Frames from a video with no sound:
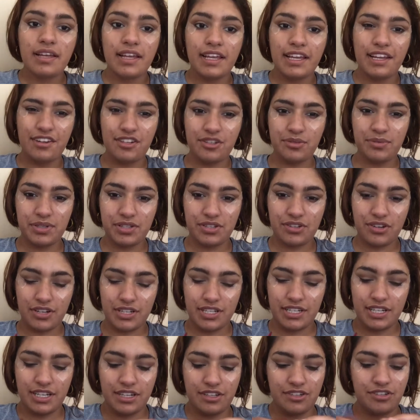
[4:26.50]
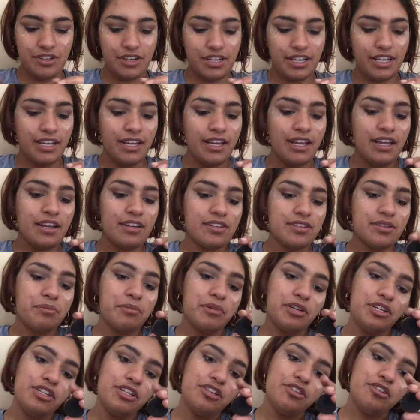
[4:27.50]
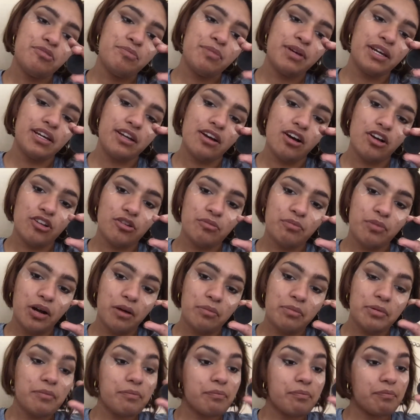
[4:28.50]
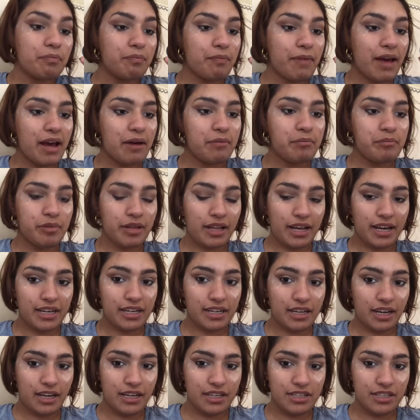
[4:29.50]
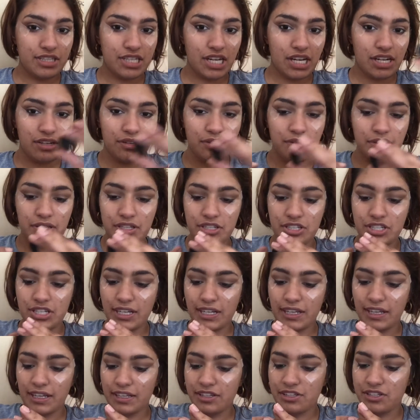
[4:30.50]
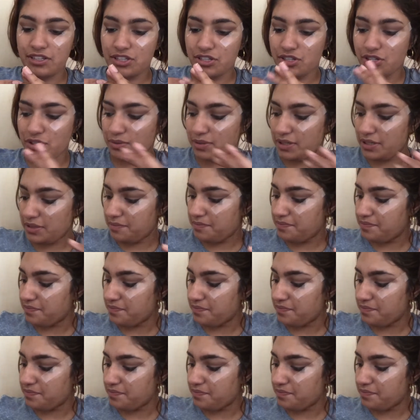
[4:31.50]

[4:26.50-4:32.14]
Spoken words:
Here's where it starts to get tricky. So I'm going to use my ColourPop Matte Black eyeshadow in the shade Let's Do It.